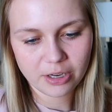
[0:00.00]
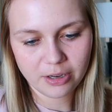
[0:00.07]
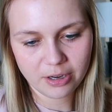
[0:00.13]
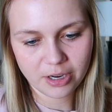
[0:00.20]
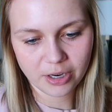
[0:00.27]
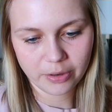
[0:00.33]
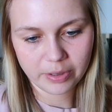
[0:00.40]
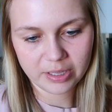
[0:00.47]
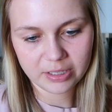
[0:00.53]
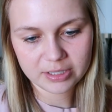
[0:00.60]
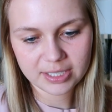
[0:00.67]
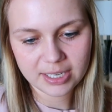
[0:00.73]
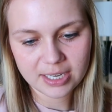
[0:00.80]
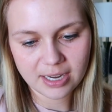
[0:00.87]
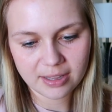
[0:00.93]
No, it
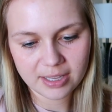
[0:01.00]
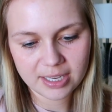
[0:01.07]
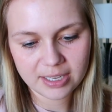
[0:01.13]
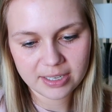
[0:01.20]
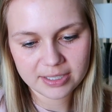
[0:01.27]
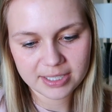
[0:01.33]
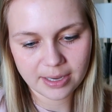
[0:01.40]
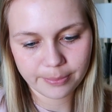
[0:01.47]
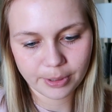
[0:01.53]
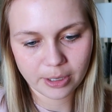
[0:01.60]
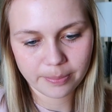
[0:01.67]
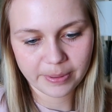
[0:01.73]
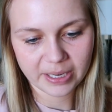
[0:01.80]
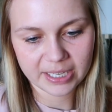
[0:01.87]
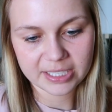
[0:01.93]
looks like nothing in
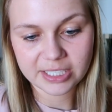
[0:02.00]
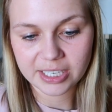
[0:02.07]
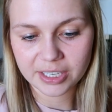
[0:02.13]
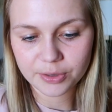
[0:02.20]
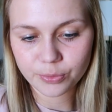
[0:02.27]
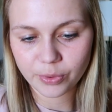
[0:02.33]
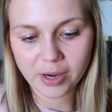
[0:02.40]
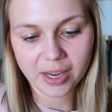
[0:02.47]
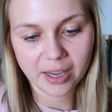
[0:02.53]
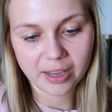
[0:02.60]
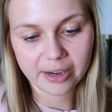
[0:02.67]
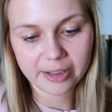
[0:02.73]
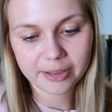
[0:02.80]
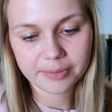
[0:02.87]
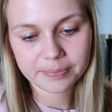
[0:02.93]
December, but I did
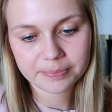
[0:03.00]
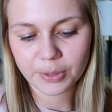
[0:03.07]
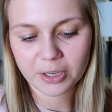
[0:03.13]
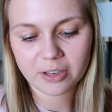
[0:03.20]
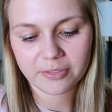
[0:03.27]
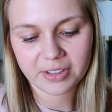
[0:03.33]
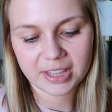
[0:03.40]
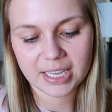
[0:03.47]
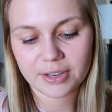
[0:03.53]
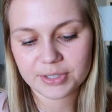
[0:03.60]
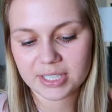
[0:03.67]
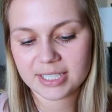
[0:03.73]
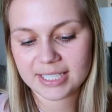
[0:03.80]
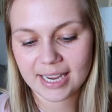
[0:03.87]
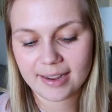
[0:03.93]
read Book of a
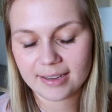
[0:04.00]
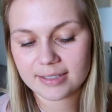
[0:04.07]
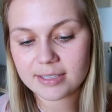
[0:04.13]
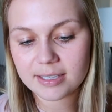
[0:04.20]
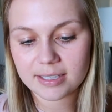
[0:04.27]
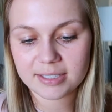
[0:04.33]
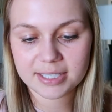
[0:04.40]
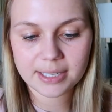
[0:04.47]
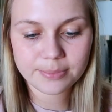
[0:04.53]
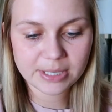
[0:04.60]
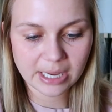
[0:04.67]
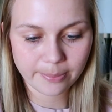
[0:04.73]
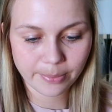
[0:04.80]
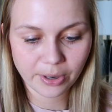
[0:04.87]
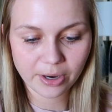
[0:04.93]
Thousand Days in
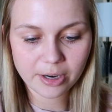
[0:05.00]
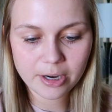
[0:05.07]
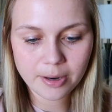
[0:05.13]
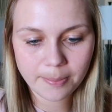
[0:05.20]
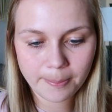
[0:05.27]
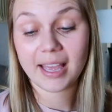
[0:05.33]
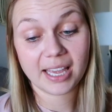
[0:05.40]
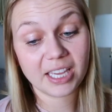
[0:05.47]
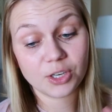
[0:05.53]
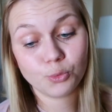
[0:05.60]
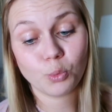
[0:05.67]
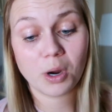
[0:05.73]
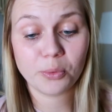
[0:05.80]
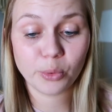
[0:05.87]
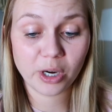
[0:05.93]
September and
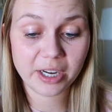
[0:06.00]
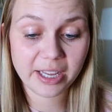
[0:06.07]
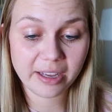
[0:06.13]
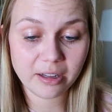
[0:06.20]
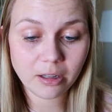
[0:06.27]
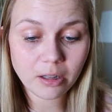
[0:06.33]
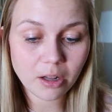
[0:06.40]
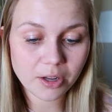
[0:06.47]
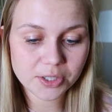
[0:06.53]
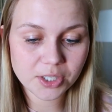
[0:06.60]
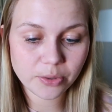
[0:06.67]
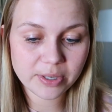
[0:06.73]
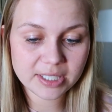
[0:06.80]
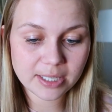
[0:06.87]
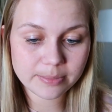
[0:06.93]
One Word Kill
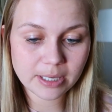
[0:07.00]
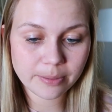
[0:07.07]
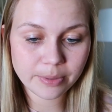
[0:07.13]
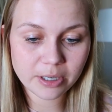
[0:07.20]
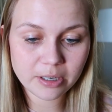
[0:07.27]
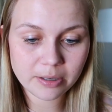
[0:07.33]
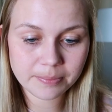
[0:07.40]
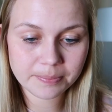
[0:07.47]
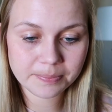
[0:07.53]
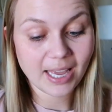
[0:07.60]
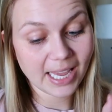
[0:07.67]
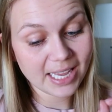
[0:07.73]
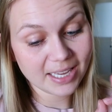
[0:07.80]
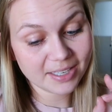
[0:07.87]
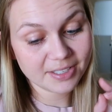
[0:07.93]
also in September
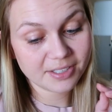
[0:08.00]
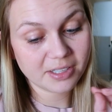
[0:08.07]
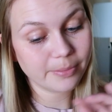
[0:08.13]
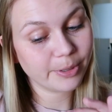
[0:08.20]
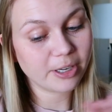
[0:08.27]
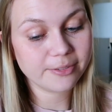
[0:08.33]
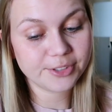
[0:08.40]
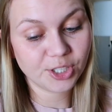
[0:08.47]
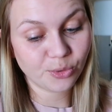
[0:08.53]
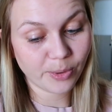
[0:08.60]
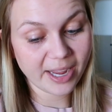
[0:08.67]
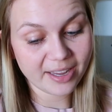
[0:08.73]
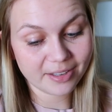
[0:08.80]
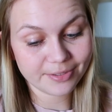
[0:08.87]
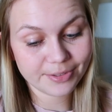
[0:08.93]
and The Book of Two
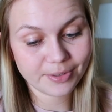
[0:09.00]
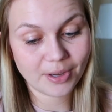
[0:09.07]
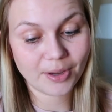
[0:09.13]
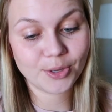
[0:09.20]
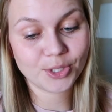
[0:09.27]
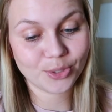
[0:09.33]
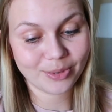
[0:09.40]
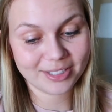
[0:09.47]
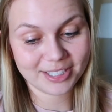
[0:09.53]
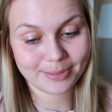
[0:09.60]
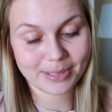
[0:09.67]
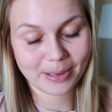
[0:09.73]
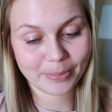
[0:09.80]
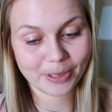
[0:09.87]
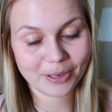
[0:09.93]
Ways also in
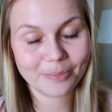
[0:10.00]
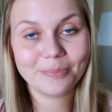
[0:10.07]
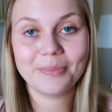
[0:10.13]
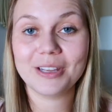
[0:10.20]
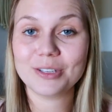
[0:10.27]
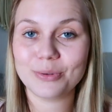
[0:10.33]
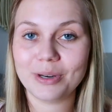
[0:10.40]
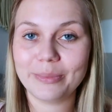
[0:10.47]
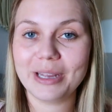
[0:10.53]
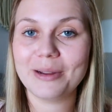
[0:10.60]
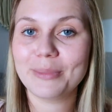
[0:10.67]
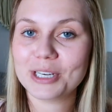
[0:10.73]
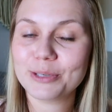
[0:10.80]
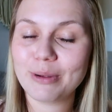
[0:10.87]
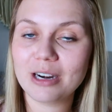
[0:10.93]
September. This would have been a
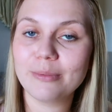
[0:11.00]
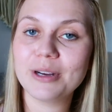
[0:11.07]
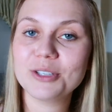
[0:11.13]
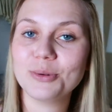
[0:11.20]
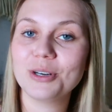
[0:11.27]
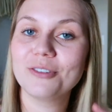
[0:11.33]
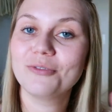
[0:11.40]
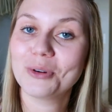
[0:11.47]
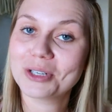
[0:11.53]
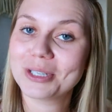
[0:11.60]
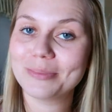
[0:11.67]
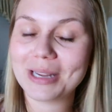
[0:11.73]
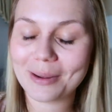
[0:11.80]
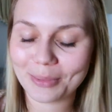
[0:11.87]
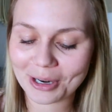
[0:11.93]
much better buzzword for
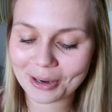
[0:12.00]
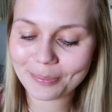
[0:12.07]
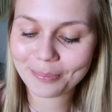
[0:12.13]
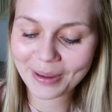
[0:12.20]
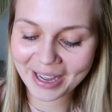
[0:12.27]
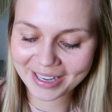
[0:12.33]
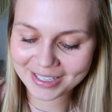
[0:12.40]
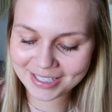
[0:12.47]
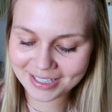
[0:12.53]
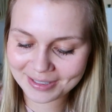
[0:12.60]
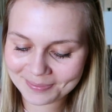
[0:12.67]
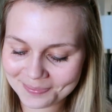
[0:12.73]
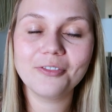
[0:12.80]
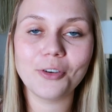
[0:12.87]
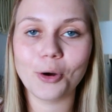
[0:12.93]
September, but
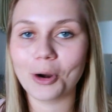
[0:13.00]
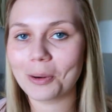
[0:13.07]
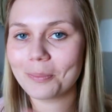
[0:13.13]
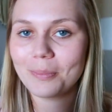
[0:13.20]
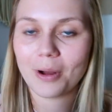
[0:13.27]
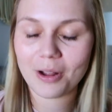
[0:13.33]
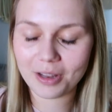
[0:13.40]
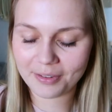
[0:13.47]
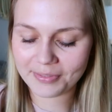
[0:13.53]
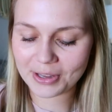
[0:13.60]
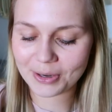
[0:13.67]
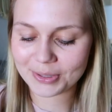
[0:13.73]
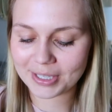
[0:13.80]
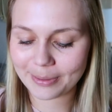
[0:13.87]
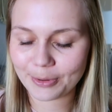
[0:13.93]
for all of
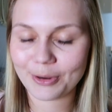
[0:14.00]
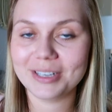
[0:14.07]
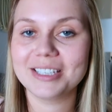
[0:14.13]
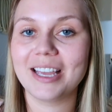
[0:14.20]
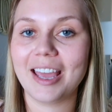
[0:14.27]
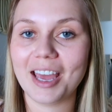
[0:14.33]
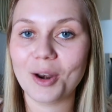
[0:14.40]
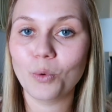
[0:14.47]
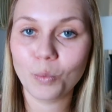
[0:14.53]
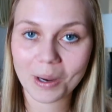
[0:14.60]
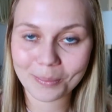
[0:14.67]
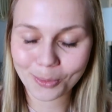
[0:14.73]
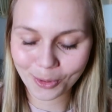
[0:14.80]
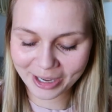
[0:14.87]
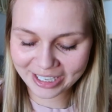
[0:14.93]
those, I'm going to get
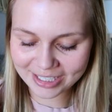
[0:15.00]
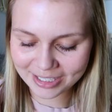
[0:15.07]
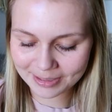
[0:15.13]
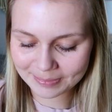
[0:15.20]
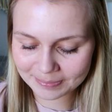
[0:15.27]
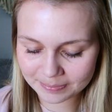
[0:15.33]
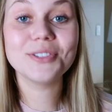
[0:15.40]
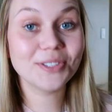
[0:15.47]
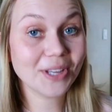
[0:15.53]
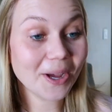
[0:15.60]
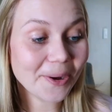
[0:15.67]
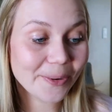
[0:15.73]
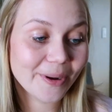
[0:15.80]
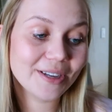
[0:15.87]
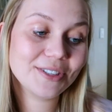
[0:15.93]
one point.
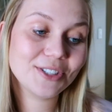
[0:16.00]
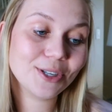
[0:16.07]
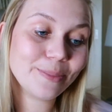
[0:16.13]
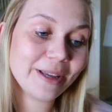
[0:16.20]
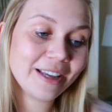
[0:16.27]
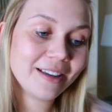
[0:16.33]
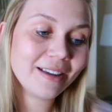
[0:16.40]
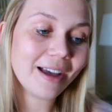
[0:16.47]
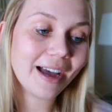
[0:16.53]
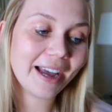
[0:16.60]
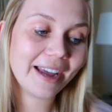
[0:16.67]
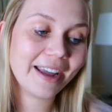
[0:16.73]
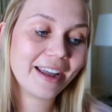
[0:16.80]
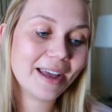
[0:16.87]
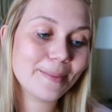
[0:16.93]
So assuming
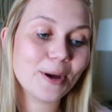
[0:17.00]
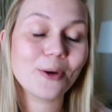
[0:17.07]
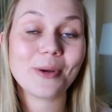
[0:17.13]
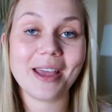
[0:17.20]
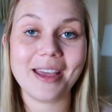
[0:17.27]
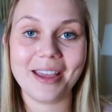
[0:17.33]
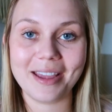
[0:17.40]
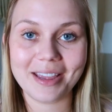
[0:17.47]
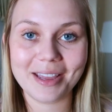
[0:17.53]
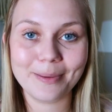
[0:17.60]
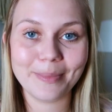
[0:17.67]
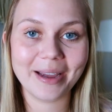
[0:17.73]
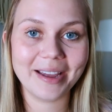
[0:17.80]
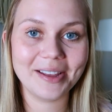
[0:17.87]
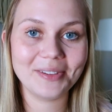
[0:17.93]
I am okay in
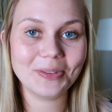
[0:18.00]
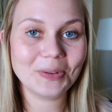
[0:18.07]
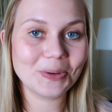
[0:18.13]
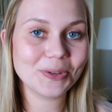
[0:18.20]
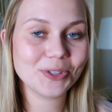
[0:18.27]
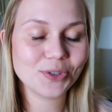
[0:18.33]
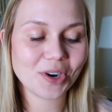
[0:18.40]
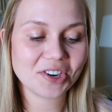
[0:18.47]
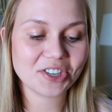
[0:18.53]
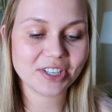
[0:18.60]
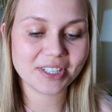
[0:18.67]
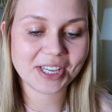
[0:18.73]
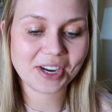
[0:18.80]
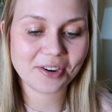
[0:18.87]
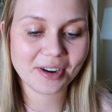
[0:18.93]
my little
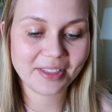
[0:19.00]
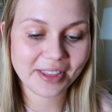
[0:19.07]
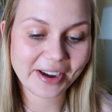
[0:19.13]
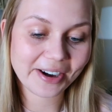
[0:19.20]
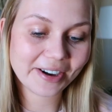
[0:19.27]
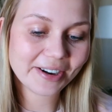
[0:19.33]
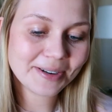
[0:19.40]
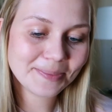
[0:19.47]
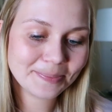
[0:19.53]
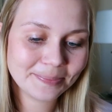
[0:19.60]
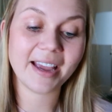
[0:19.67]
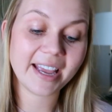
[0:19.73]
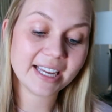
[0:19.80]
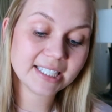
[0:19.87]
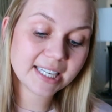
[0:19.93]
stretches here and there,
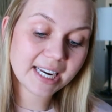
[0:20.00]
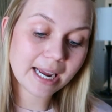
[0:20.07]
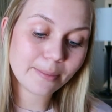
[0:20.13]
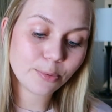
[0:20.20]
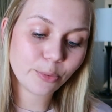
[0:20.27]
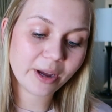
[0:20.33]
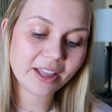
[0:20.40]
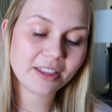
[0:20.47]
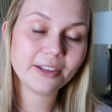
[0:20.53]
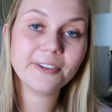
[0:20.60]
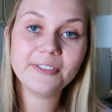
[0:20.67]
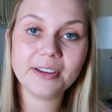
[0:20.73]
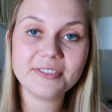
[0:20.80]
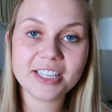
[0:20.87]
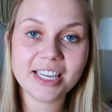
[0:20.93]
I ended up with
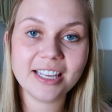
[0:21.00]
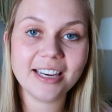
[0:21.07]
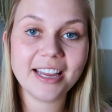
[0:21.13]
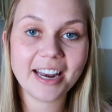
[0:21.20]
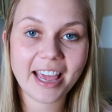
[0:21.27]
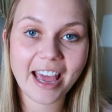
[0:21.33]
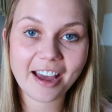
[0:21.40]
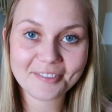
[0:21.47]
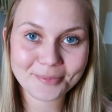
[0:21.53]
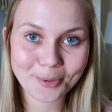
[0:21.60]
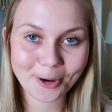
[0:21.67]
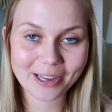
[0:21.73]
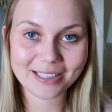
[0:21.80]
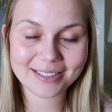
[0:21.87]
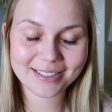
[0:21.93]
15 and a half
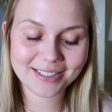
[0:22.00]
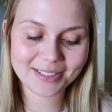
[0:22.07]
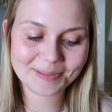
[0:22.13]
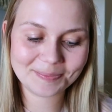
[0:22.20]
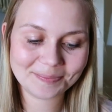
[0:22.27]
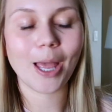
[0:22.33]
points.